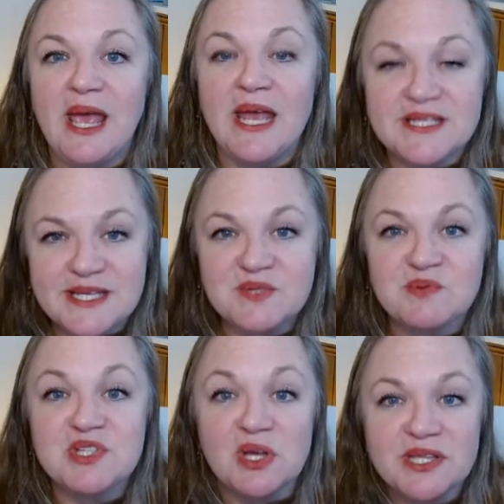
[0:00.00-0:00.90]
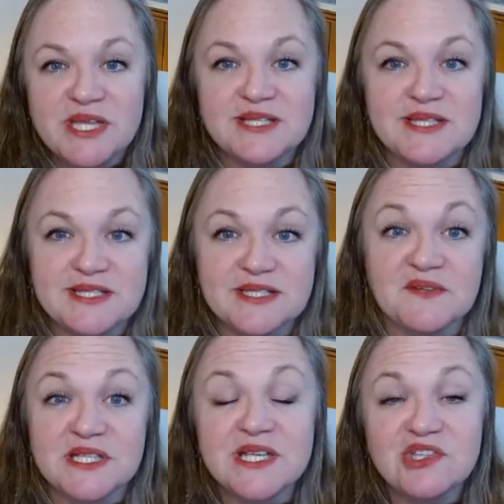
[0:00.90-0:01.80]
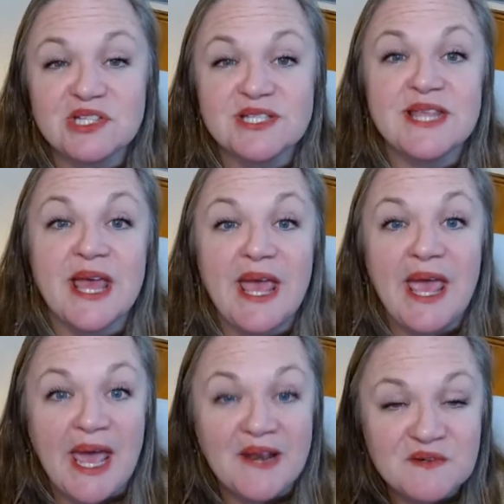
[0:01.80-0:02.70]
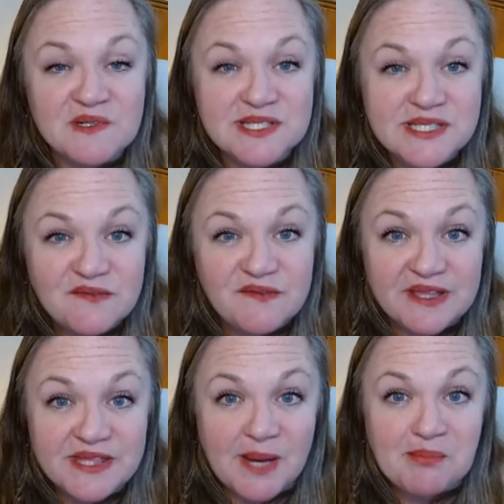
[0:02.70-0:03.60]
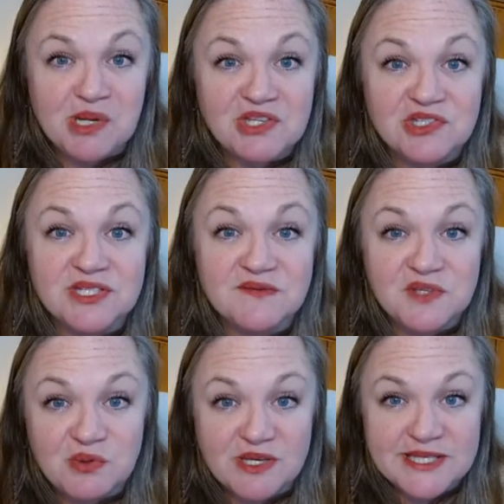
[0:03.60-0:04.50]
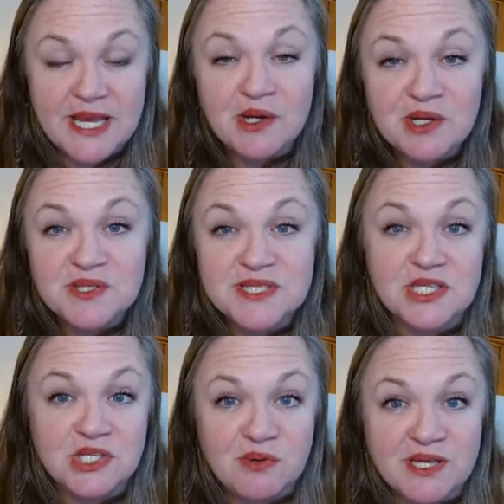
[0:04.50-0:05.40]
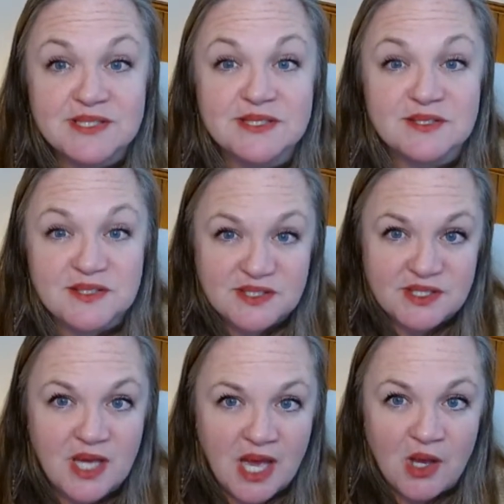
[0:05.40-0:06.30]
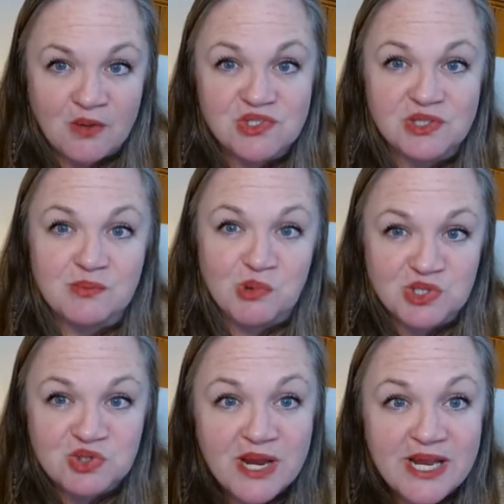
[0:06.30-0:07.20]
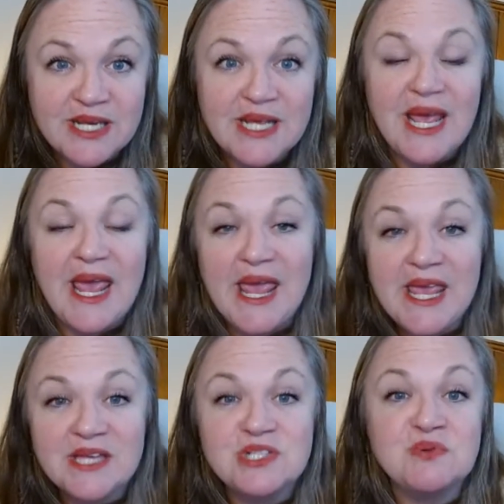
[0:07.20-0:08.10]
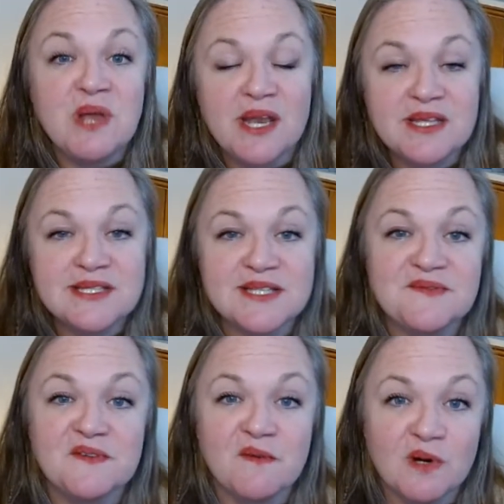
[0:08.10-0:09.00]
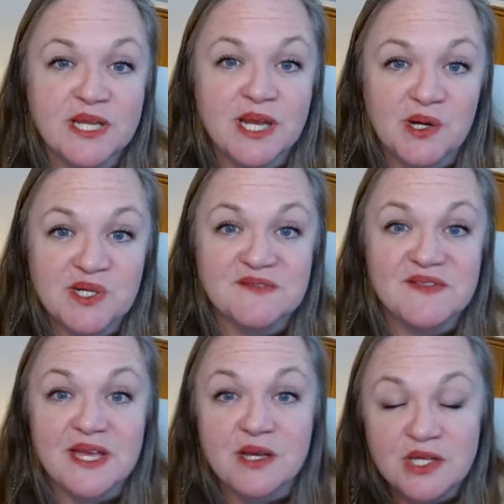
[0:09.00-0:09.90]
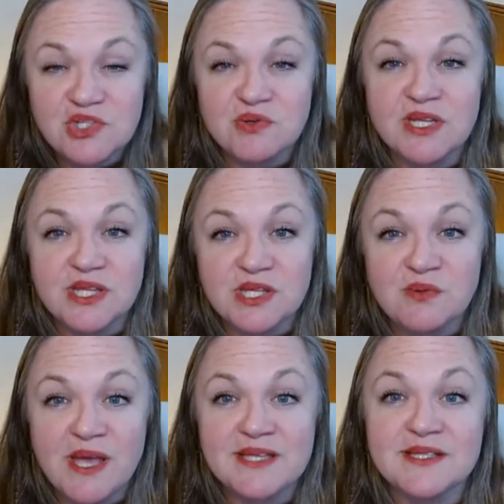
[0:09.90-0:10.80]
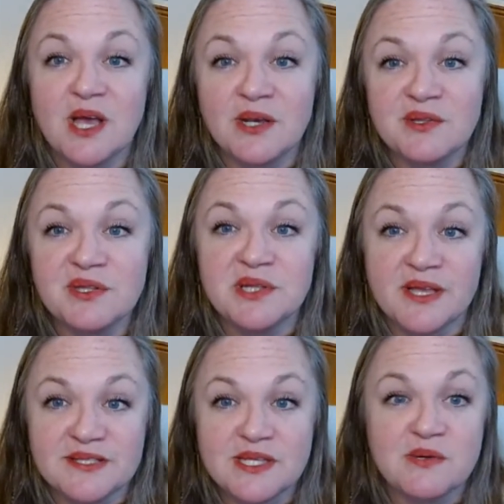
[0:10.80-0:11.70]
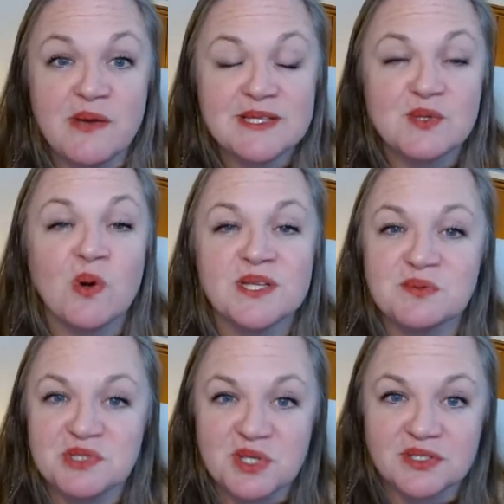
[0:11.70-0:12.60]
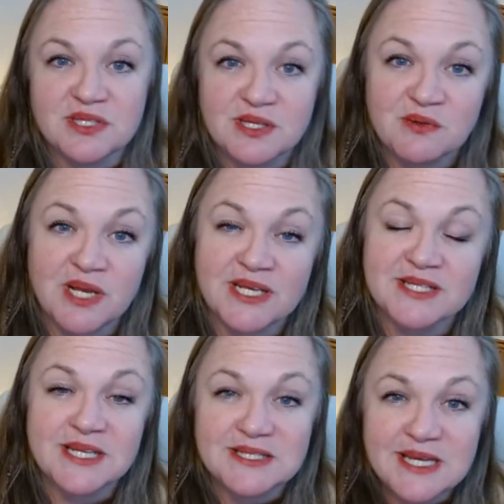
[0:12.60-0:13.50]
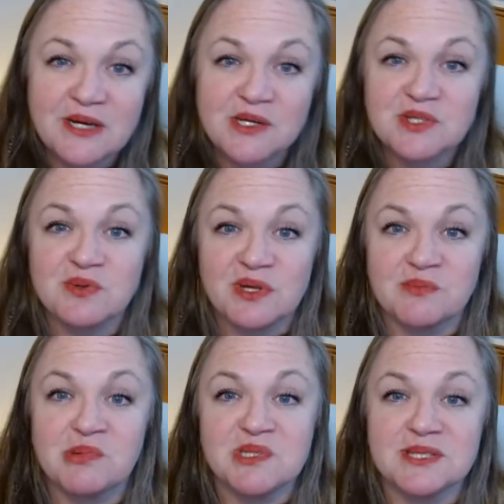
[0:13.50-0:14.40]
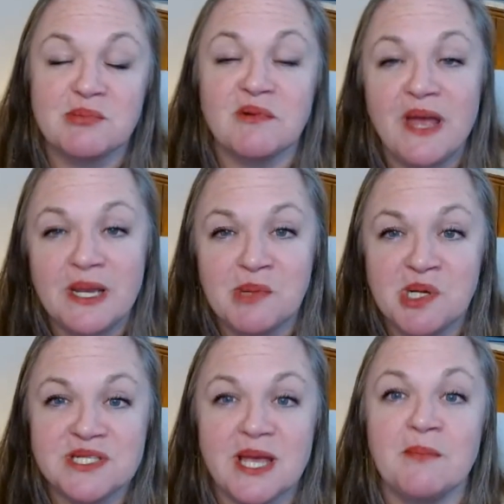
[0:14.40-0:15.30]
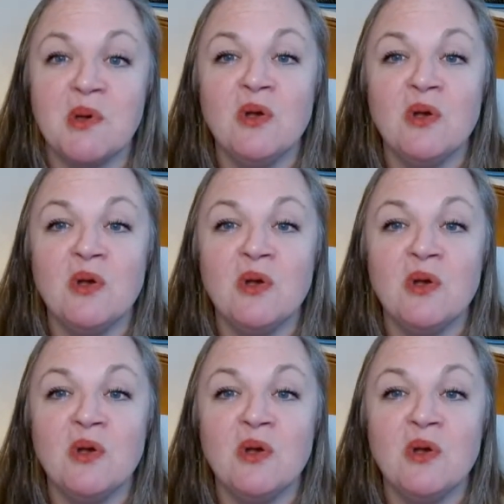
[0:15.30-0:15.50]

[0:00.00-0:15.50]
And it says result in the existence of conditions that adversely affect the operations of U.S. carriers and U.S. Ocean-borne trade and do not exist for foreign carriers of that country in the U.S. under the laws of the U.S. or as a result of the United States carriers or other persons providing maritime